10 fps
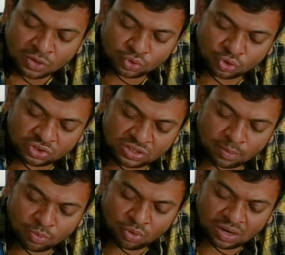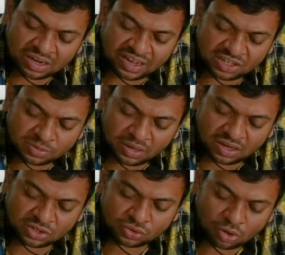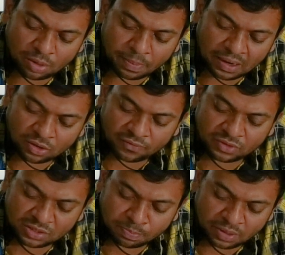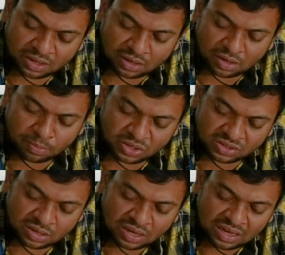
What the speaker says: So Jammu and Kashmir is not part of this particular mission.